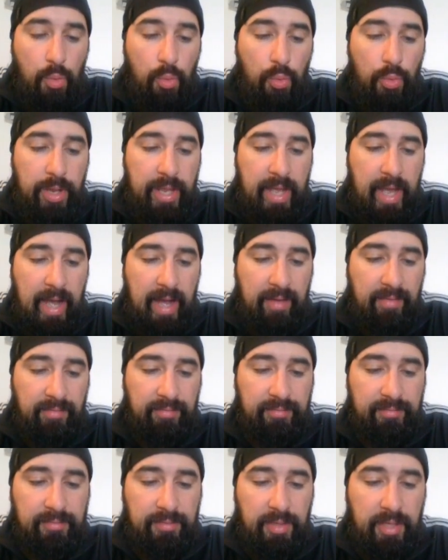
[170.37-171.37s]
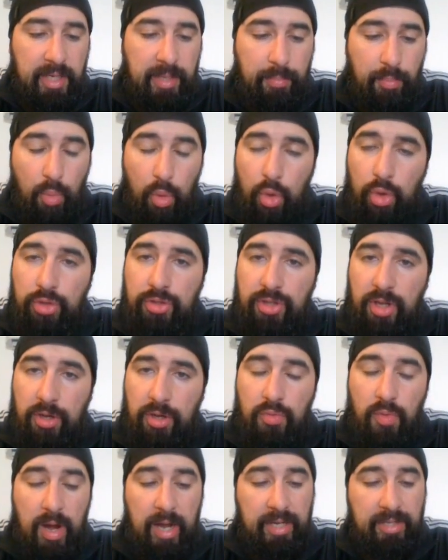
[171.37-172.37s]
We have
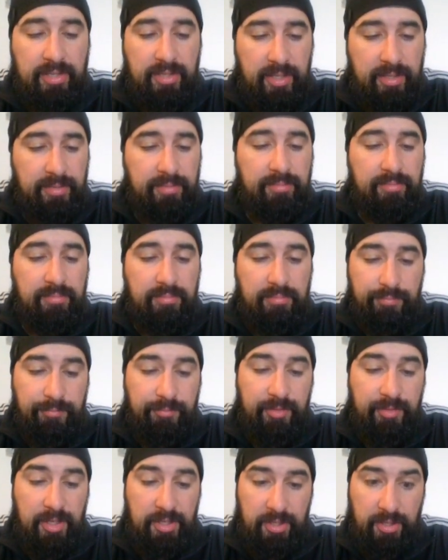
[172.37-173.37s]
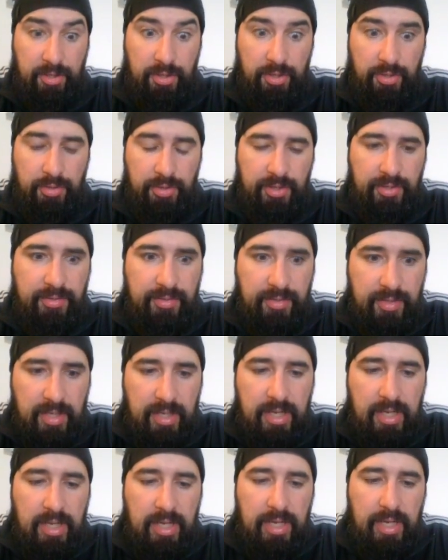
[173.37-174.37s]
Immortal Guardian, very curious,
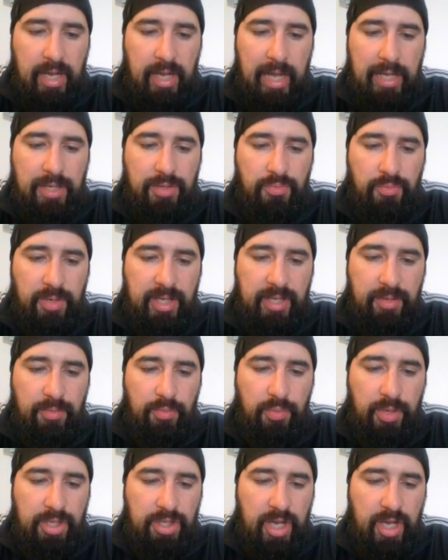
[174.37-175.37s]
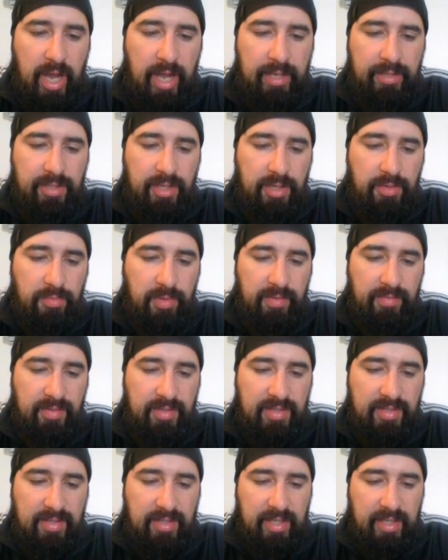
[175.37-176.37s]
and Witch Hunter
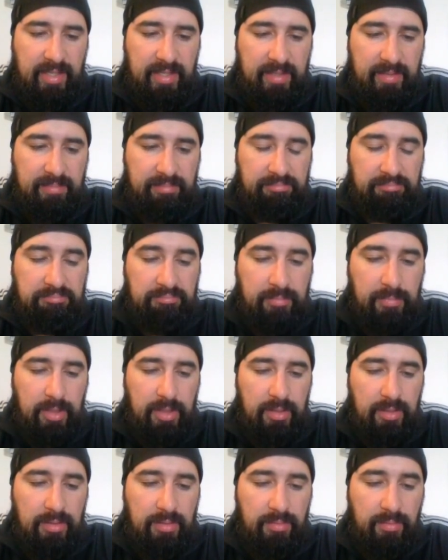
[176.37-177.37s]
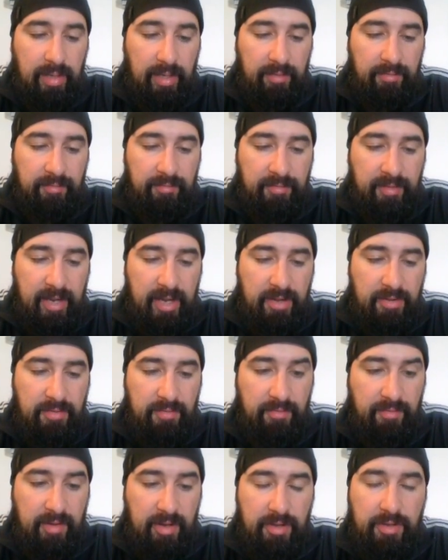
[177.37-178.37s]
with skin. Well,
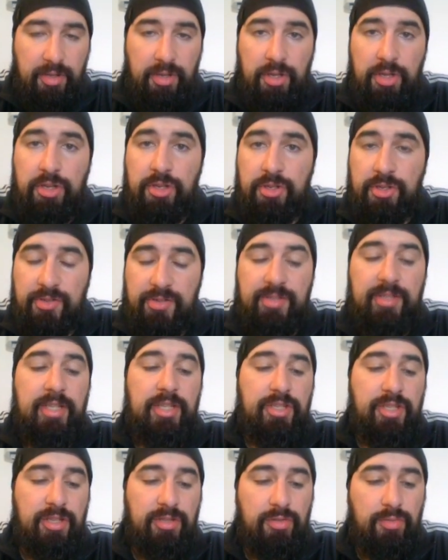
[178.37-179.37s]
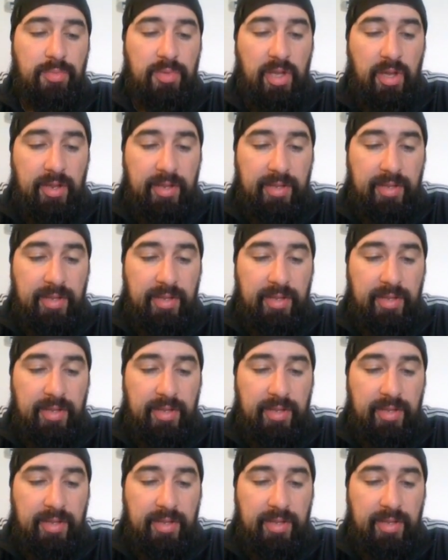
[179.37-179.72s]
very curious legion, to be